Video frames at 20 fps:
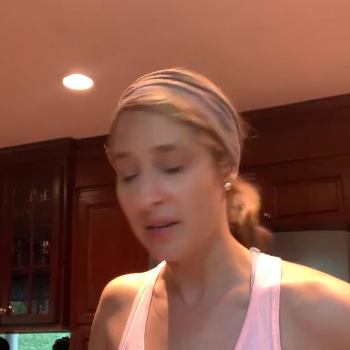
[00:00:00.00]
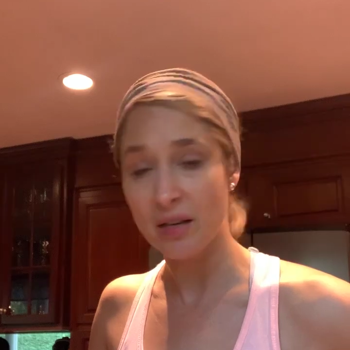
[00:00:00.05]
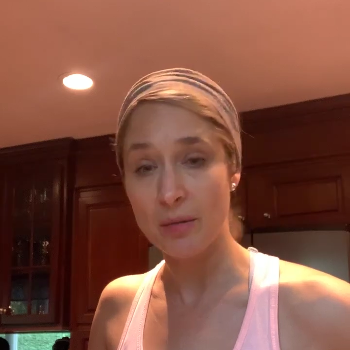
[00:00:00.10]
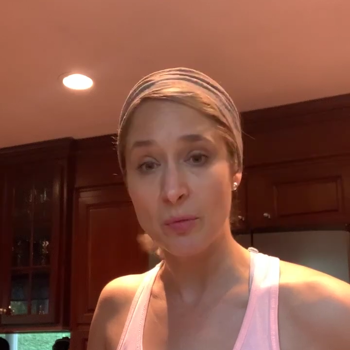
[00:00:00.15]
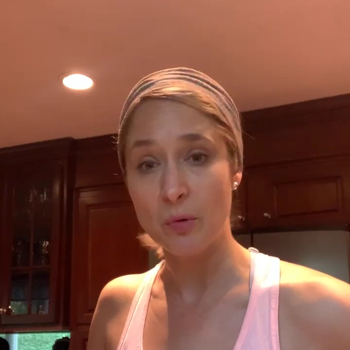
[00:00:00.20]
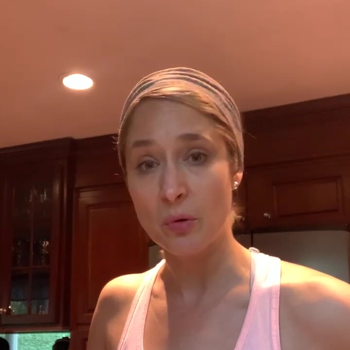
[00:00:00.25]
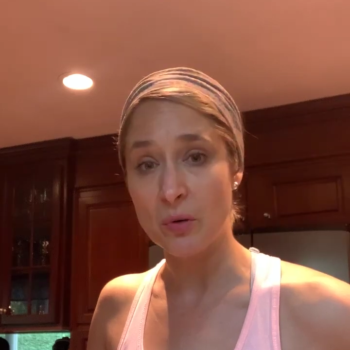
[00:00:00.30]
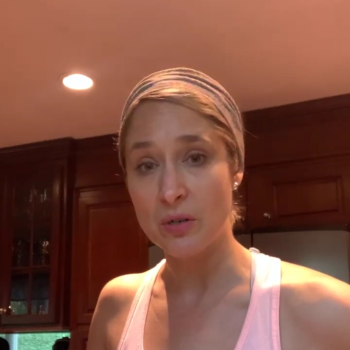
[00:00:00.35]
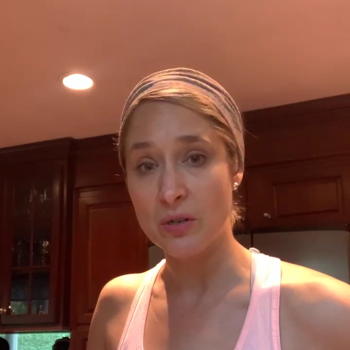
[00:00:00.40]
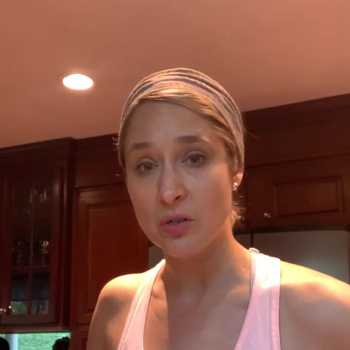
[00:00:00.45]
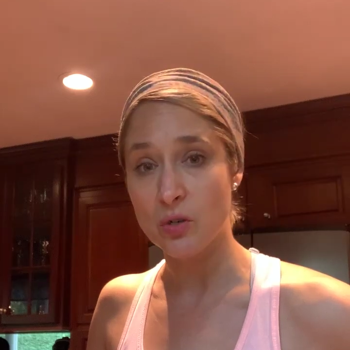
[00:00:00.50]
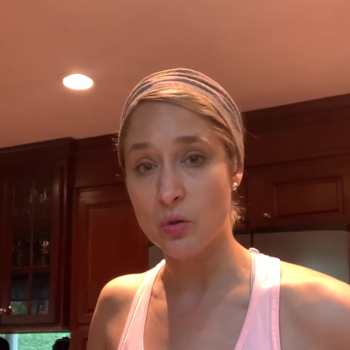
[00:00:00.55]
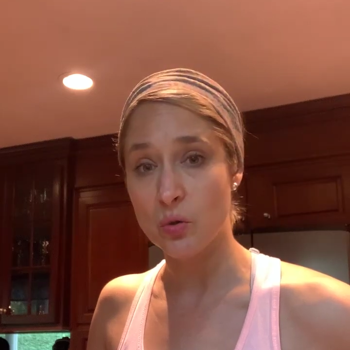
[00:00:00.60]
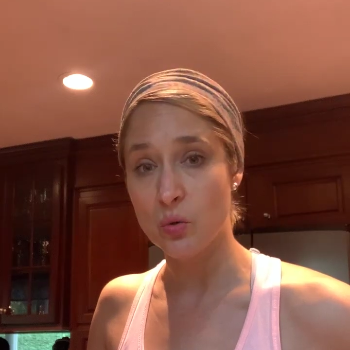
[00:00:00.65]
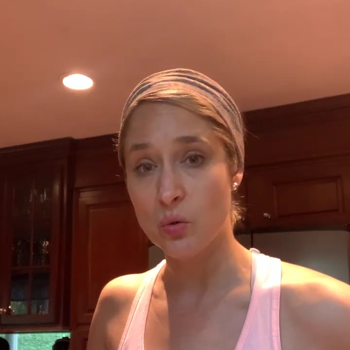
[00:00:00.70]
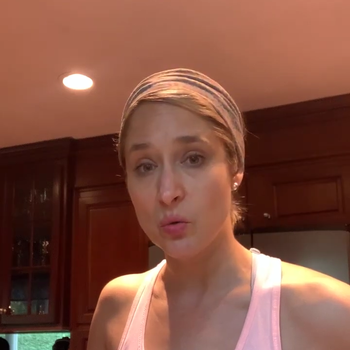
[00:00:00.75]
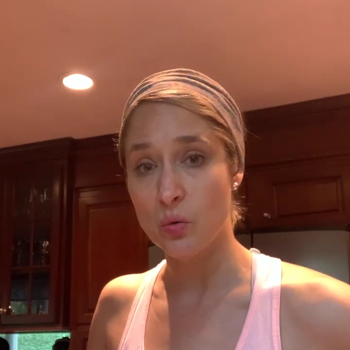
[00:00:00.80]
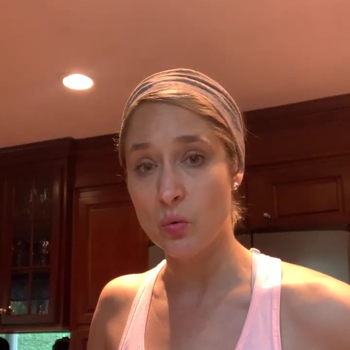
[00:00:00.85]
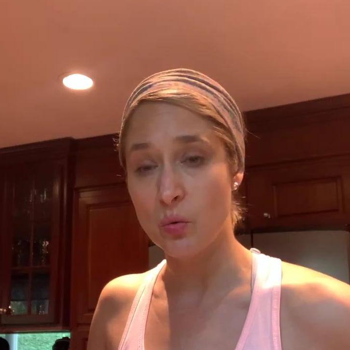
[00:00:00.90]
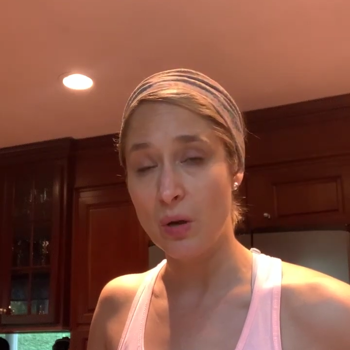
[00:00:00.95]
I'm going
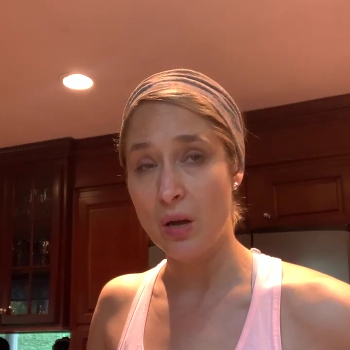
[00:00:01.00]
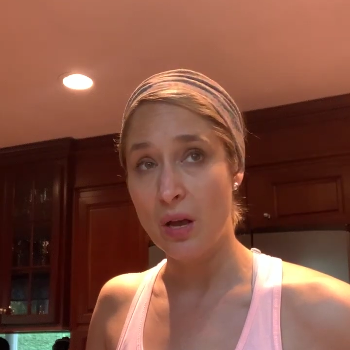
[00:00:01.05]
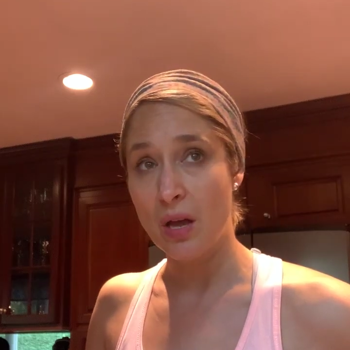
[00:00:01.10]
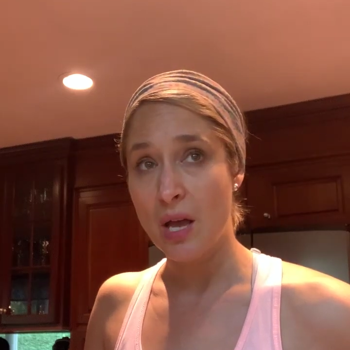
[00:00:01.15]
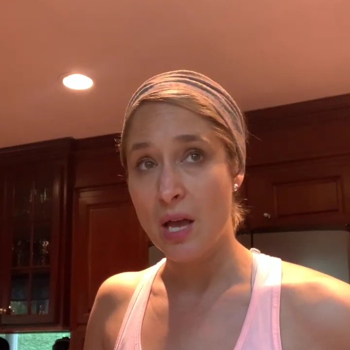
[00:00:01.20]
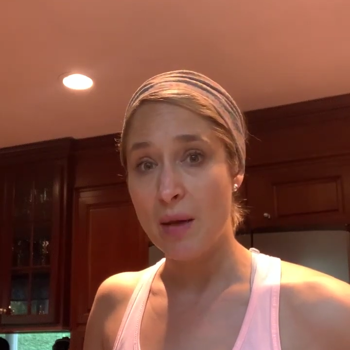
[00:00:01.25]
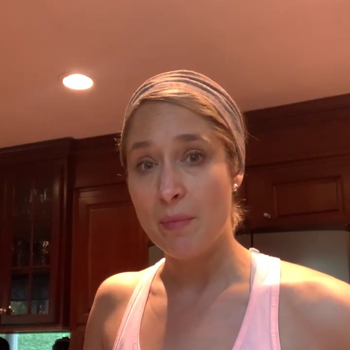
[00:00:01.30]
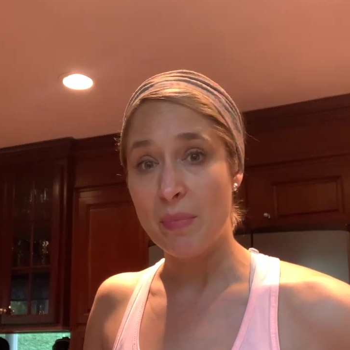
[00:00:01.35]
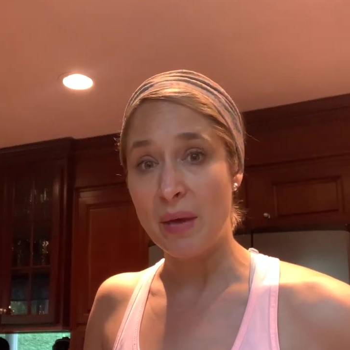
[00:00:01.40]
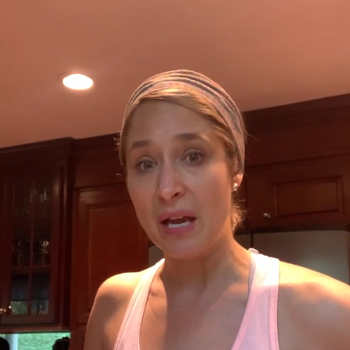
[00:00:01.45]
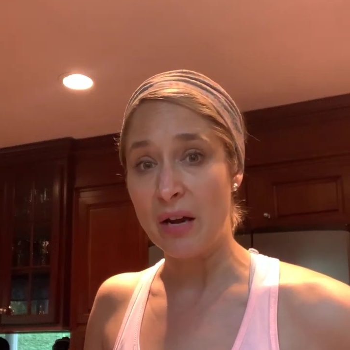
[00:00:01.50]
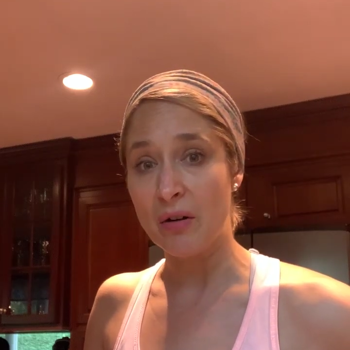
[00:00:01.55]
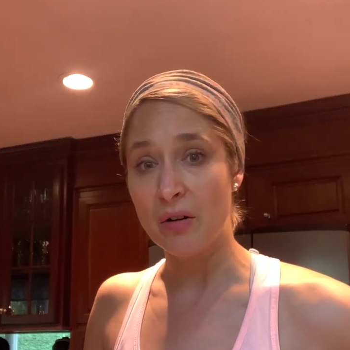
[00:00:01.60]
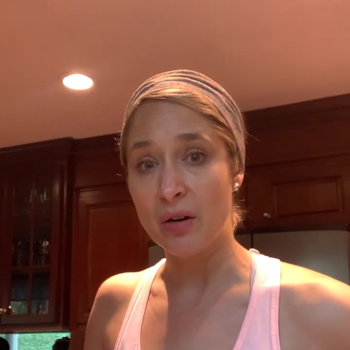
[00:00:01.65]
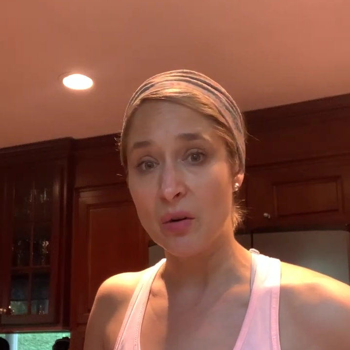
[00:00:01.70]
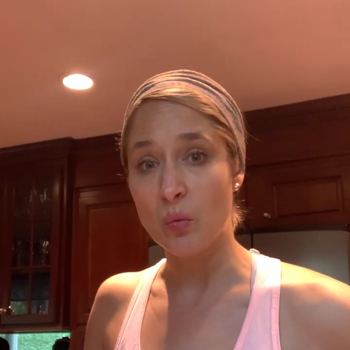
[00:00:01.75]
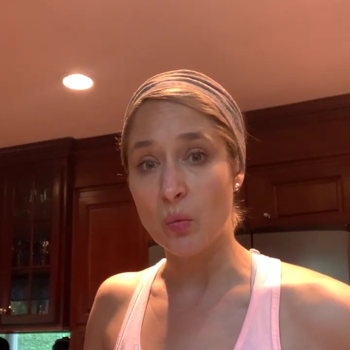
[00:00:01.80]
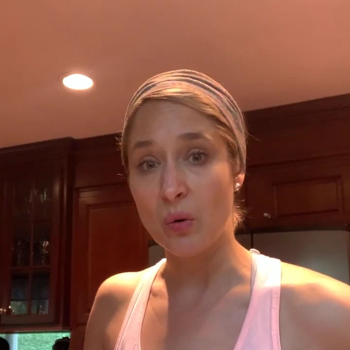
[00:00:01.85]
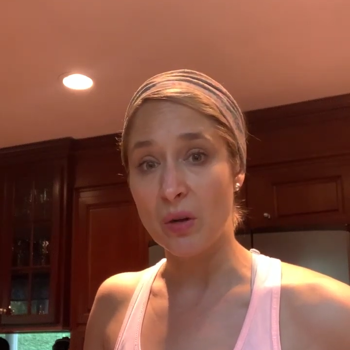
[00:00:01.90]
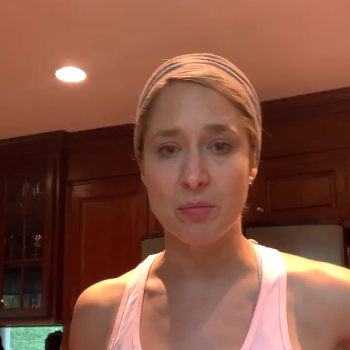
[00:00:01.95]
to pair it
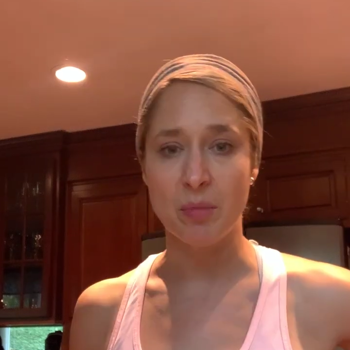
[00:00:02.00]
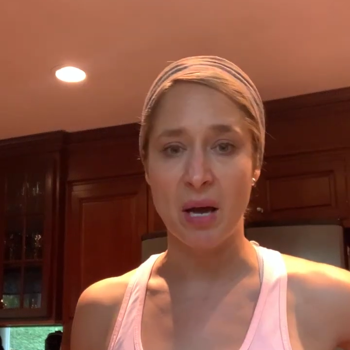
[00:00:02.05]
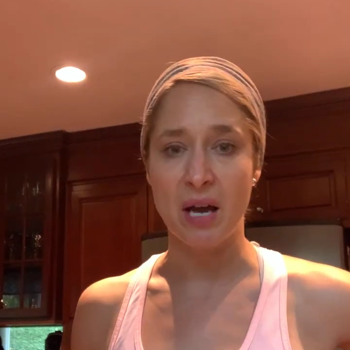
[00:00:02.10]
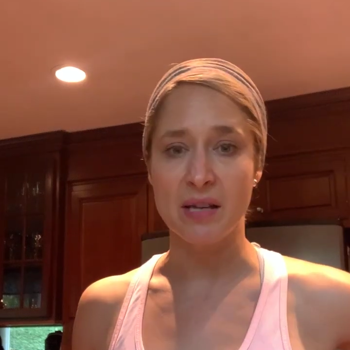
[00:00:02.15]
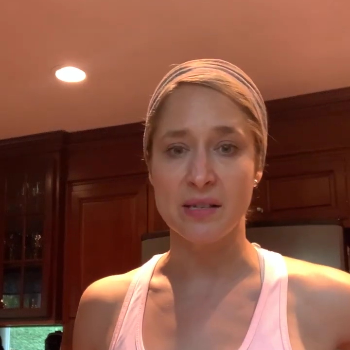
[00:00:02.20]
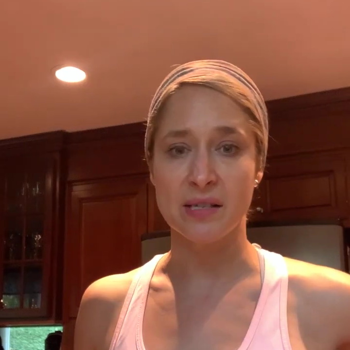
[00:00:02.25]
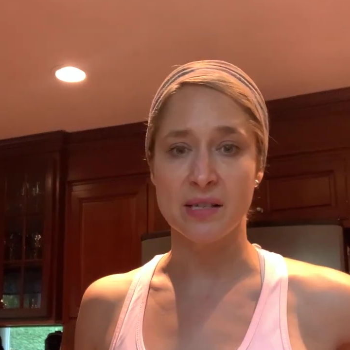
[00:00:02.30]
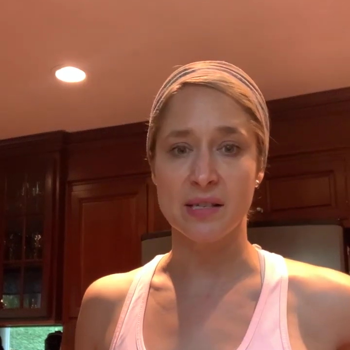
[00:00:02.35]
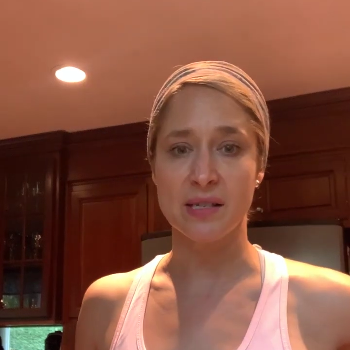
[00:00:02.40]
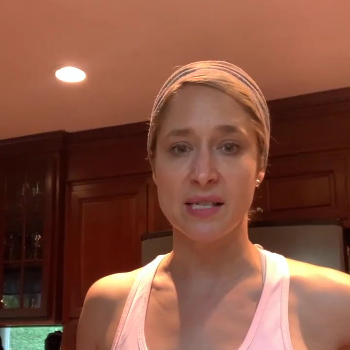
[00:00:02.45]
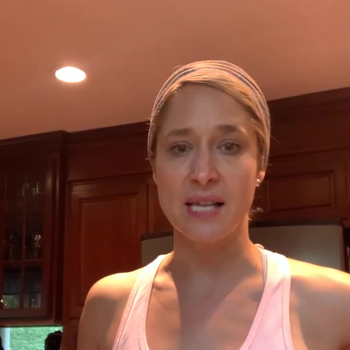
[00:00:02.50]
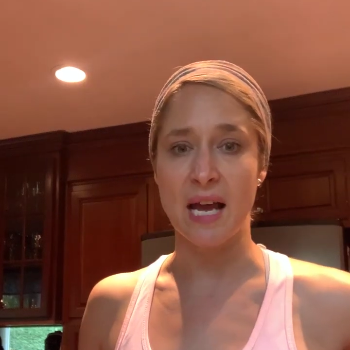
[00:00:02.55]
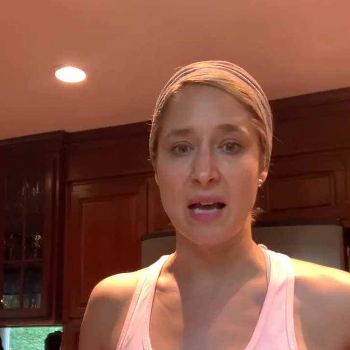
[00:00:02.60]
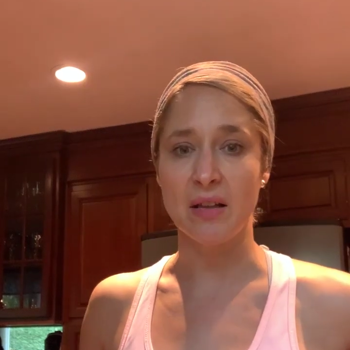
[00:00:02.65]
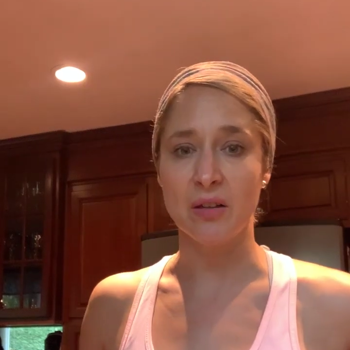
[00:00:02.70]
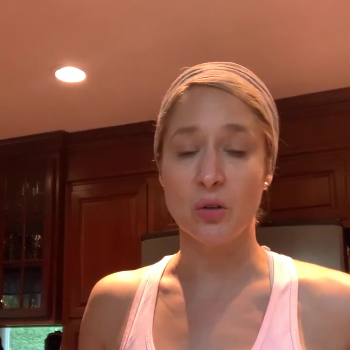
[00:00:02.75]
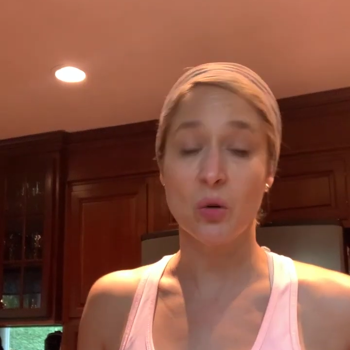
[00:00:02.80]
with pasta salad